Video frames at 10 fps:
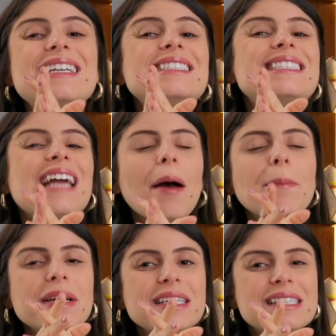If this
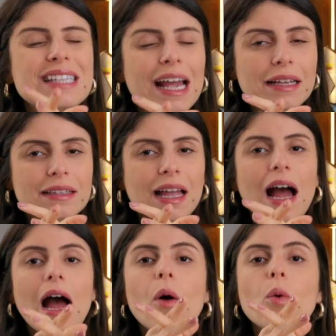patient
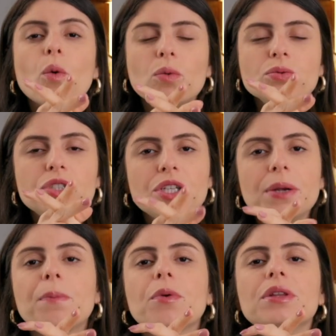already shows any
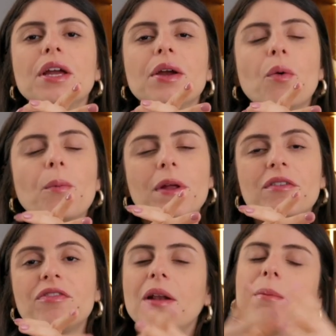kind of
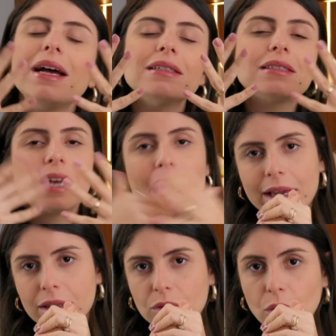straighter profile
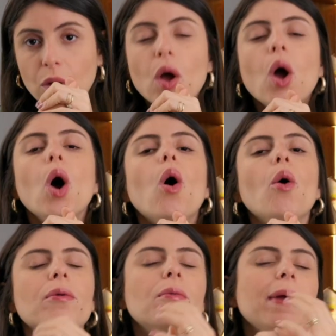or a more
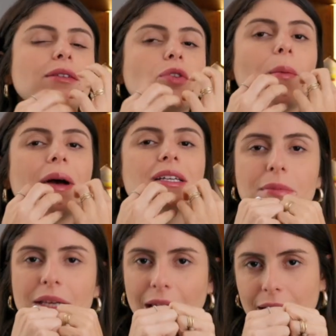prominent chin
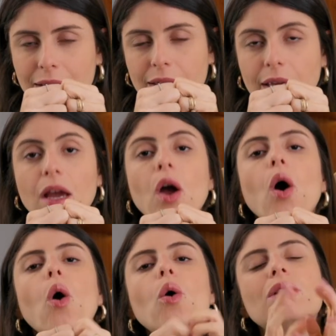or the lower
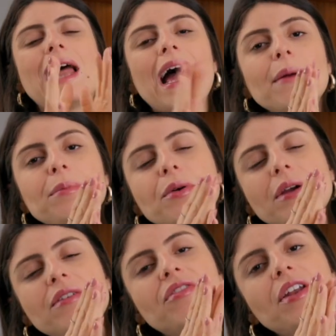lip is ahead of
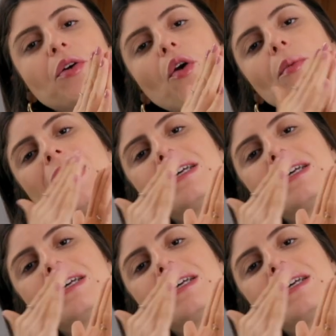the upper lip,